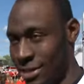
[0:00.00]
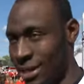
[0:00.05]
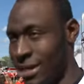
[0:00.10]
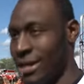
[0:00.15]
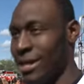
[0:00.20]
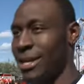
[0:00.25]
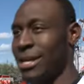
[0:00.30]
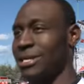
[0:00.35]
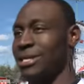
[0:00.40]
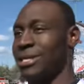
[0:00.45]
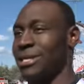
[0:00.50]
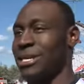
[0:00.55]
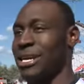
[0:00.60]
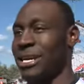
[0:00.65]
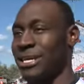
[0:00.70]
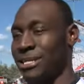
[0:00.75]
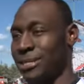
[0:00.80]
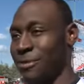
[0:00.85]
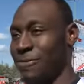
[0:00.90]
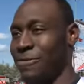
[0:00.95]
Yeah, that's an
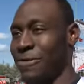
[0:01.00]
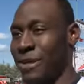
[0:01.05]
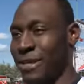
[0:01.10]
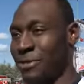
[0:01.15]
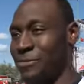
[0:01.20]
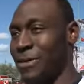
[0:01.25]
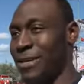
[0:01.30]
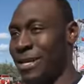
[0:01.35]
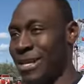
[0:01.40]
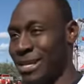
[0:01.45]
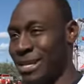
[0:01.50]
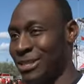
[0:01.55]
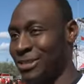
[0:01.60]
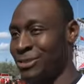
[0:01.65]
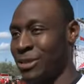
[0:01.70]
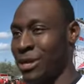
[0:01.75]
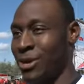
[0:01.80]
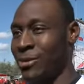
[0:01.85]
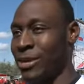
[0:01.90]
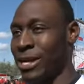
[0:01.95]
excellent feeling because,
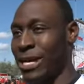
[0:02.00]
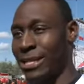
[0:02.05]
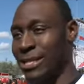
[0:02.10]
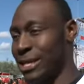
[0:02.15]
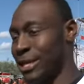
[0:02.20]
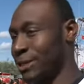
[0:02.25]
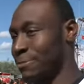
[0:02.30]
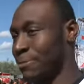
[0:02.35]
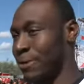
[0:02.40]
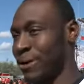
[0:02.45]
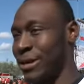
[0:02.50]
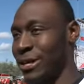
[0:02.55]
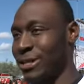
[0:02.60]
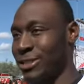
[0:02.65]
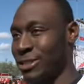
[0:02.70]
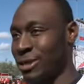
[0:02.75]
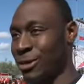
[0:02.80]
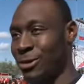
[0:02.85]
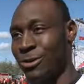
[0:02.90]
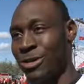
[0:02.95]
you know, they got that
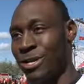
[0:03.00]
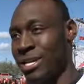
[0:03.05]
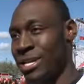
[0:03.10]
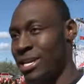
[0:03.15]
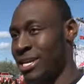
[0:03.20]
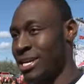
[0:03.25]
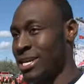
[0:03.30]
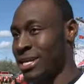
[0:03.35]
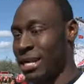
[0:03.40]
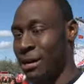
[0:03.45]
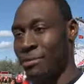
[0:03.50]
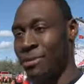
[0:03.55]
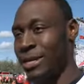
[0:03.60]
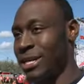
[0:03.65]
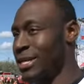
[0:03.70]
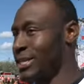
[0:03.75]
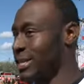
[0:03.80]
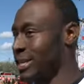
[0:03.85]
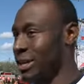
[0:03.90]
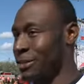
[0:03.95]
experience. So coming in
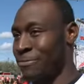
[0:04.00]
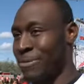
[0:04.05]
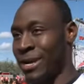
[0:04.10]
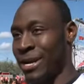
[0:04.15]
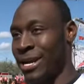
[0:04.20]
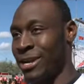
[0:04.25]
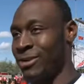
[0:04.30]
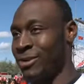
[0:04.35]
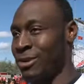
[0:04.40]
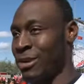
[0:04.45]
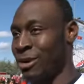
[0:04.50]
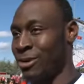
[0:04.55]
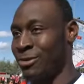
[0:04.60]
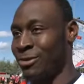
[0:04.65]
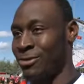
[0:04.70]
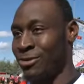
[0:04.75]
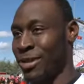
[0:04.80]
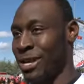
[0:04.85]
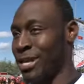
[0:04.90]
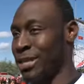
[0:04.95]
this year, man, you
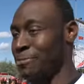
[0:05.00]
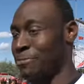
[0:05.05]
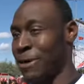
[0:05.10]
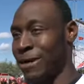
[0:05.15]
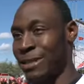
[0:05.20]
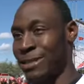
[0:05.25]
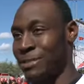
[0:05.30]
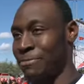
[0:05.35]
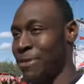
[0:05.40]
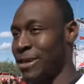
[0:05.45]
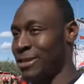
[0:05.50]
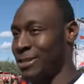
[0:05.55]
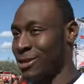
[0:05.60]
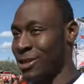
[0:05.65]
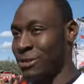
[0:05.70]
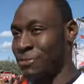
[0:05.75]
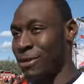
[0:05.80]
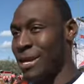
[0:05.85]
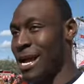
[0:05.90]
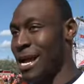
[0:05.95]
know, they expect to make
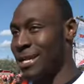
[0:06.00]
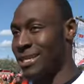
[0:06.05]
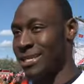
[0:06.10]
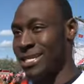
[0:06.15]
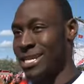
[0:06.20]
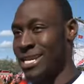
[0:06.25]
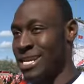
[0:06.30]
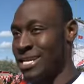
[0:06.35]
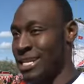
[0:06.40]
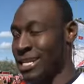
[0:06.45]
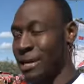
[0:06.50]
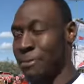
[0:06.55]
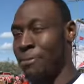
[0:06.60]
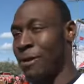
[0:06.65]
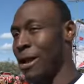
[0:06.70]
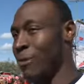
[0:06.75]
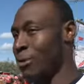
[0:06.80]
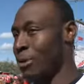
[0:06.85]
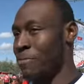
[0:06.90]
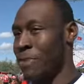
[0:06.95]
those blocks that they
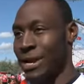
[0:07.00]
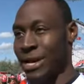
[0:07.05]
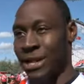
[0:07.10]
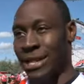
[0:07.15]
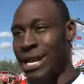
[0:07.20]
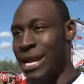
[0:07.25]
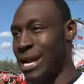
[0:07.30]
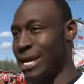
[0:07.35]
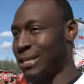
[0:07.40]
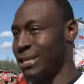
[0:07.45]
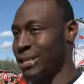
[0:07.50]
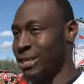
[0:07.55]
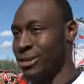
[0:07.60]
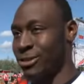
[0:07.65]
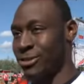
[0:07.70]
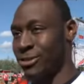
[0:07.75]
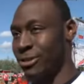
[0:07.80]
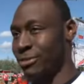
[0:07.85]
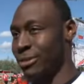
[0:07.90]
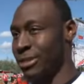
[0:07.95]
probably weren't making last year,
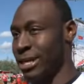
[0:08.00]
you know what I'm